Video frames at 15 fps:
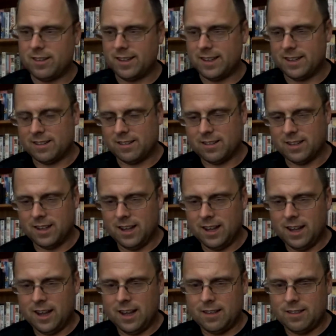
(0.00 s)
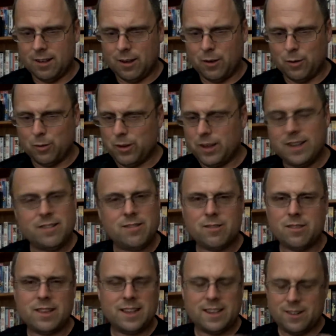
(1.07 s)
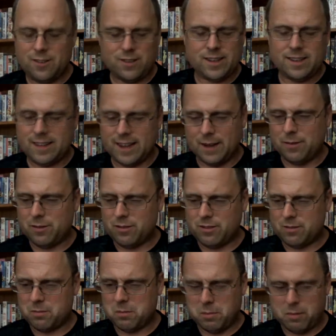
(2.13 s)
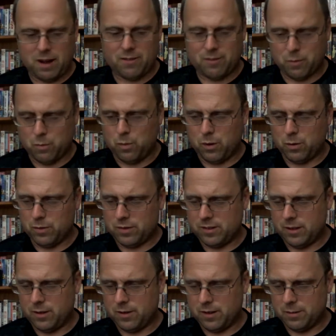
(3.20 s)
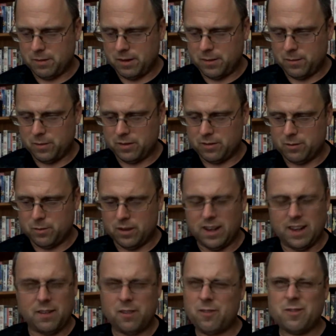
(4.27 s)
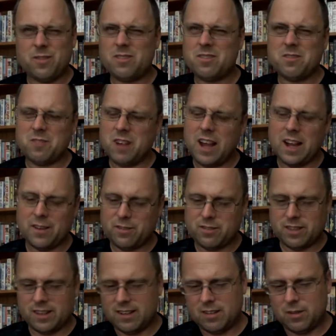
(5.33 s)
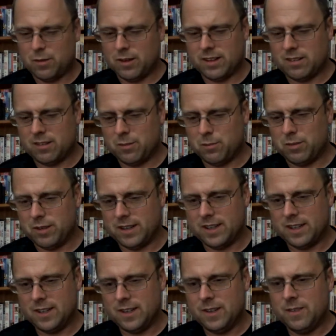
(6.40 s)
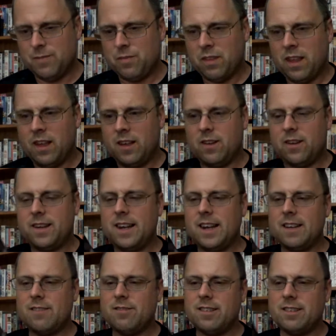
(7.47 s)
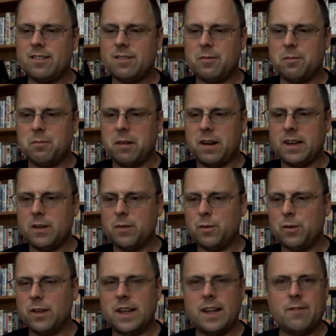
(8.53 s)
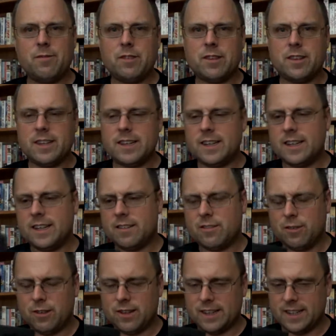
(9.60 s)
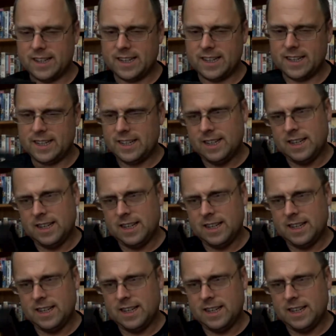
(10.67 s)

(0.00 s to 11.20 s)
things. So all these games, apart from one which I go on about, which well, that's £5-6 or something, cartridge, manual, everything, it's all in there.